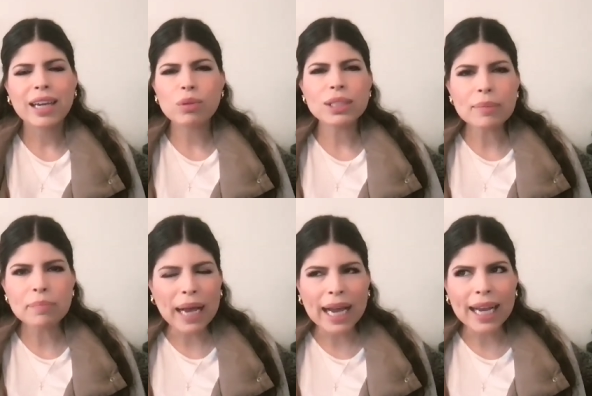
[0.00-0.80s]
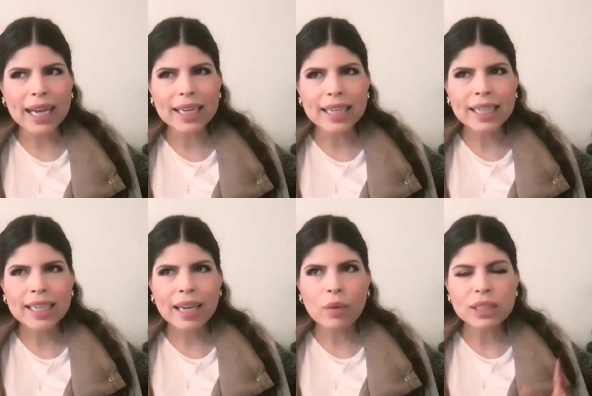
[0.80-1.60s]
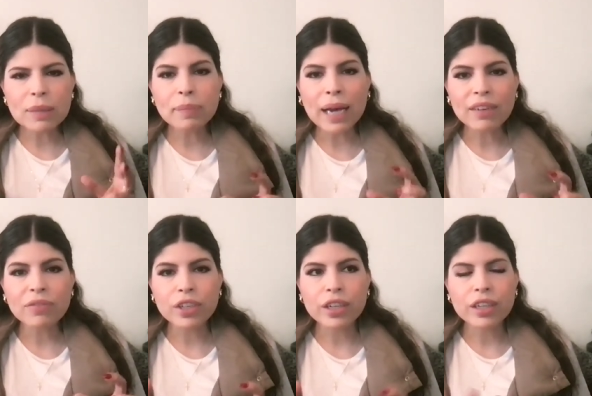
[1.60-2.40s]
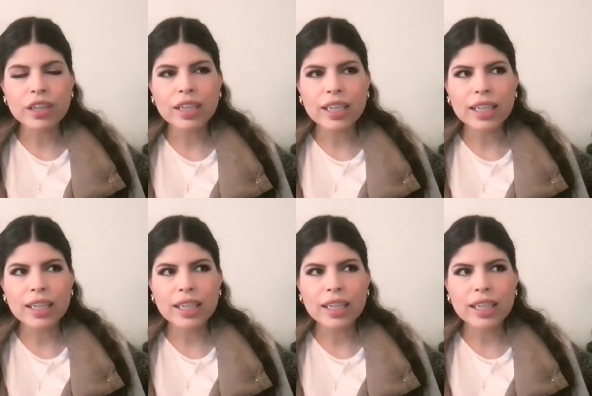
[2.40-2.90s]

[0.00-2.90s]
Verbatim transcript: It wasn't bad. It wasn't bad for,